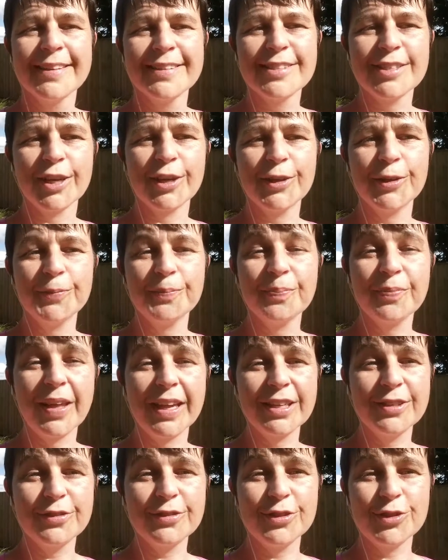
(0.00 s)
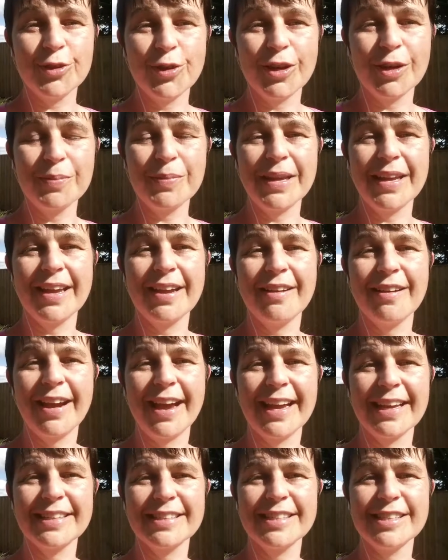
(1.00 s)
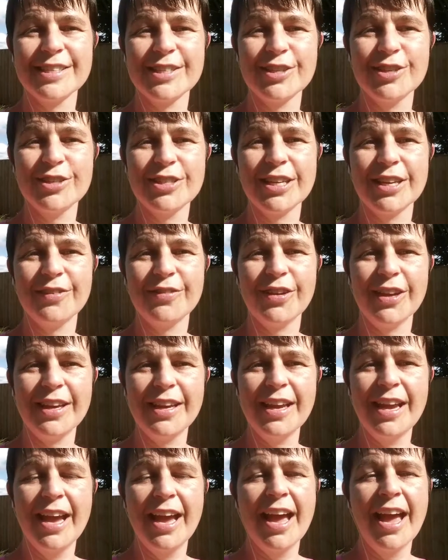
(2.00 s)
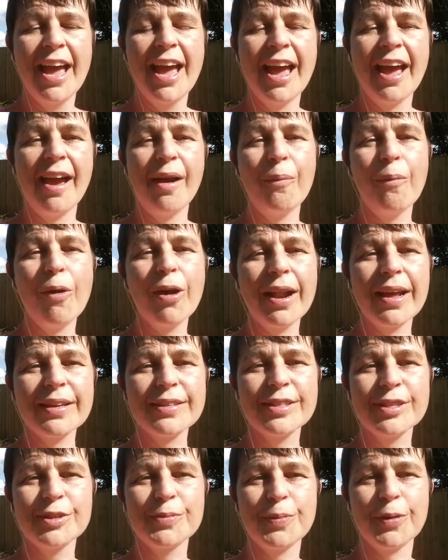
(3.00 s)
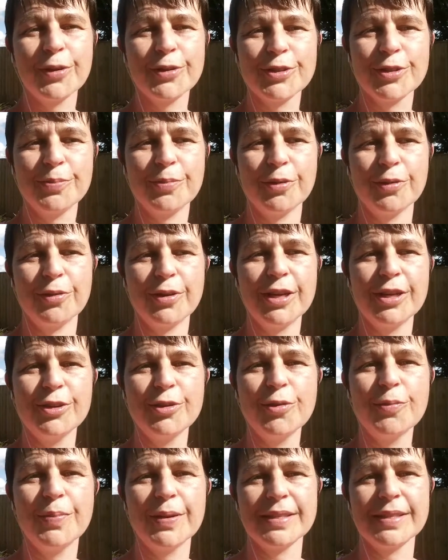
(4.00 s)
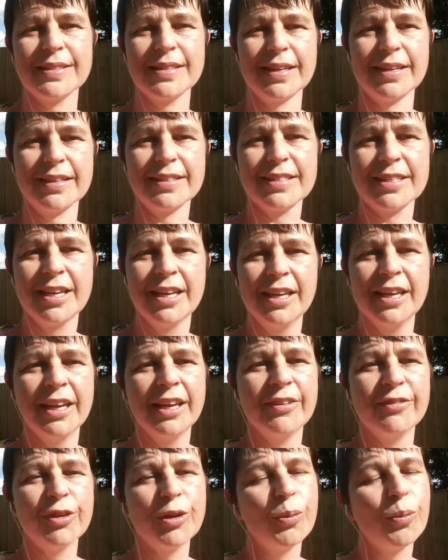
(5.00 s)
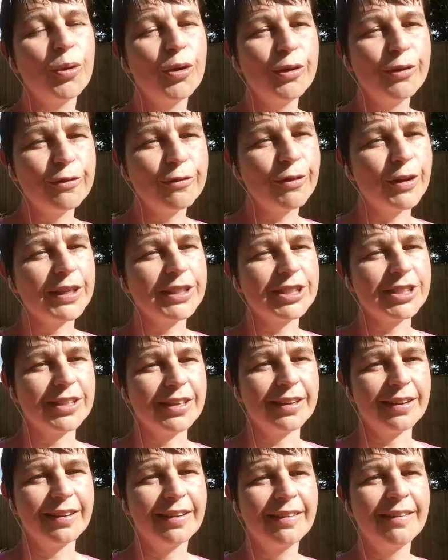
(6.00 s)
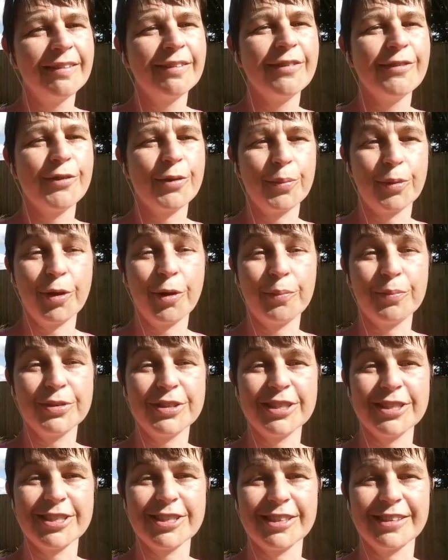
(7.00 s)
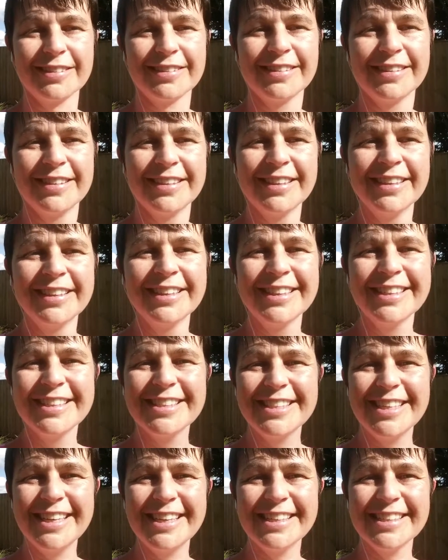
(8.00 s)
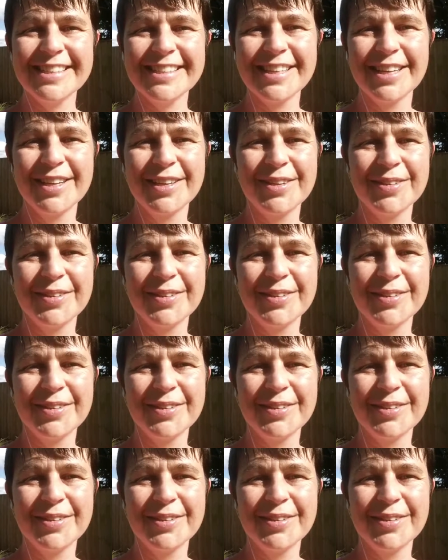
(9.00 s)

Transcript: So thanks for joining me here at Access You TV. And what else is possible in your business if you weren't functioning from competition? Cheers.